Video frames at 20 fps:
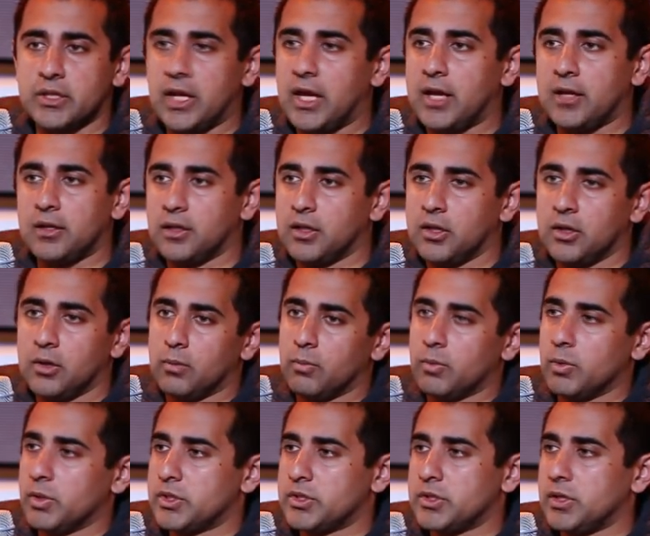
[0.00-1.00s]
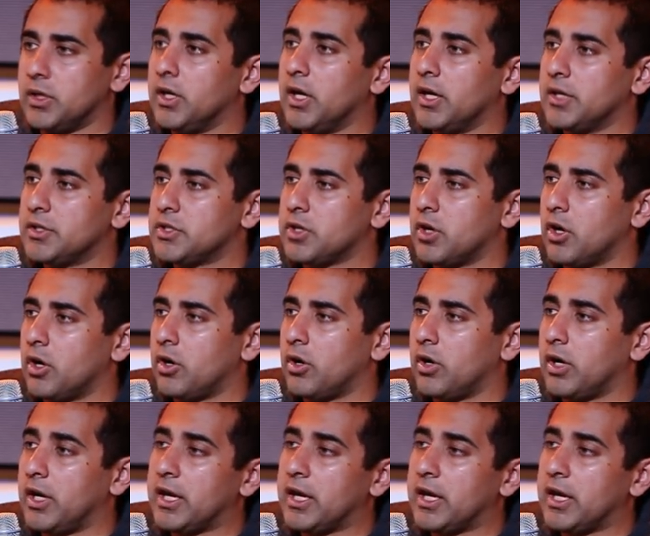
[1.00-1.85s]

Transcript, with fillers: and that was a non-starter.